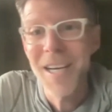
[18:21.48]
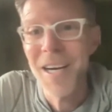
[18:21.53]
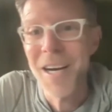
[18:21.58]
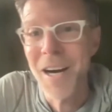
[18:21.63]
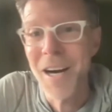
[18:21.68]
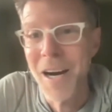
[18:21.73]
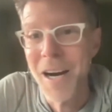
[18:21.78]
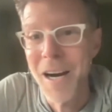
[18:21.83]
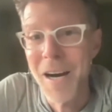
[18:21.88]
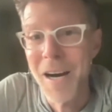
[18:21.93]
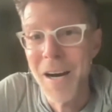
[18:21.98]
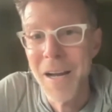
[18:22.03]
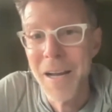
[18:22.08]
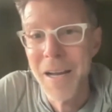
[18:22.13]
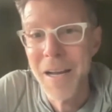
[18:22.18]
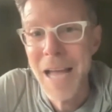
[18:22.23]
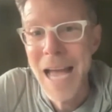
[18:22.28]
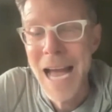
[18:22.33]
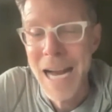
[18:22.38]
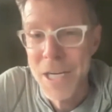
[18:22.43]

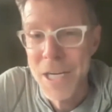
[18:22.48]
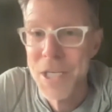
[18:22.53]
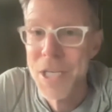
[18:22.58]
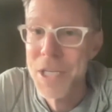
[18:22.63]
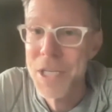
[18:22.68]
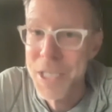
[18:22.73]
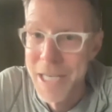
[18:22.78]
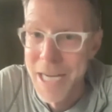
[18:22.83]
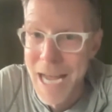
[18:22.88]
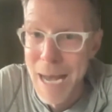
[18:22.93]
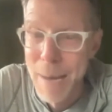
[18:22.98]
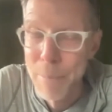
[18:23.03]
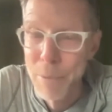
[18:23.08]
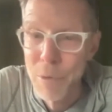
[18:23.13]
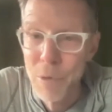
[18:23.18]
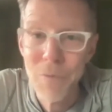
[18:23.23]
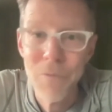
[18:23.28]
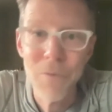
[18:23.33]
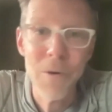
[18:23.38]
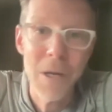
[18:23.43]
access to
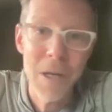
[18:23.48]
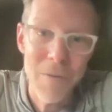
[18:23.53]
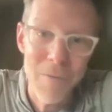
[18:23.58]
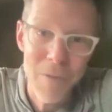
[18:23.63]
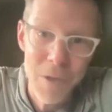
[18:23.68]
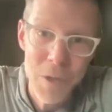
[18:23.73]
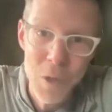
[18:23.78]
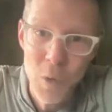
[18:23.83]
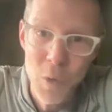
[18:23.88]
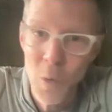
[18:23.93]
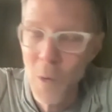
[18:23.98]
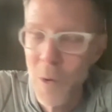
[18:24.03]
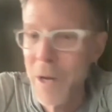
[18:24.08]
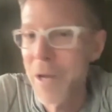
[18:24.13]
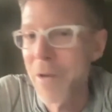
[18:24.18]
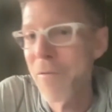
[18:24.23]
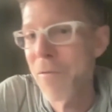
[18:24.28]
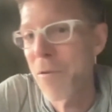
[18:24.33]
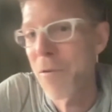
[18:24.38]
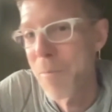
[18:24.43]
capital for
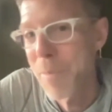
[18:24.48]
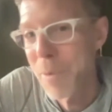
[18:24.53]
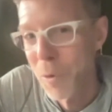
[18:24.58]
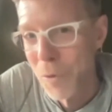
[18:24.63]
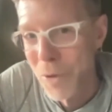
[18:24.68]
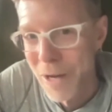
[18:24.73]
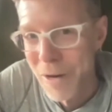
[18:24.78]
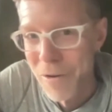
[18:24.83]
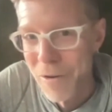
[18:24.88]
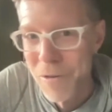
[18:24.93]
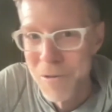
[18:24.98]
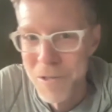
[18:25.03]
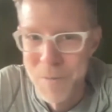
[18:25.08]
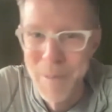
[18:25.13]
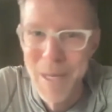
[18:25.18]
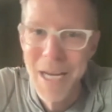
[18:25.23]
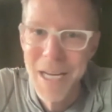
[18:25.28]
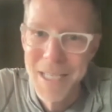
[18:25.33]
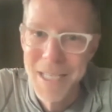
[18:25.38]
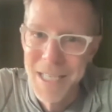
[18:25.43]
inventory and for build out of their
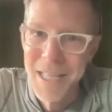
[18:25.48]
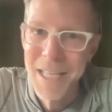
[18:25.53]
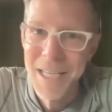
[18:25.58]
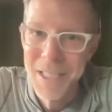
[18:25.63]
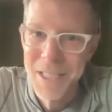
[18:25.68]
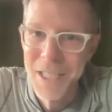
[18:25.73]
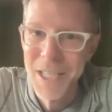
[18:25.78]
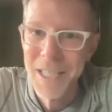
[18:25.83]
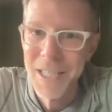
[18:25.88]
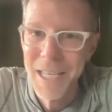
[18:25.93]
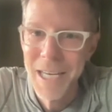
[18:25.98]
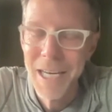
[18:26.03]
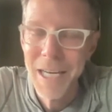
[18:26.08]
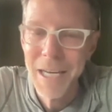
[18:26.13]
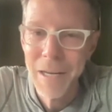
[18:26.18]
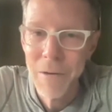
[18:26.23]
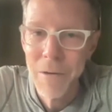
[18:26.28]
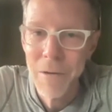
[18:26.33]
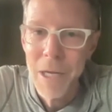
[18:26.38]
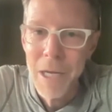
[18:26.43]
space and things like that. And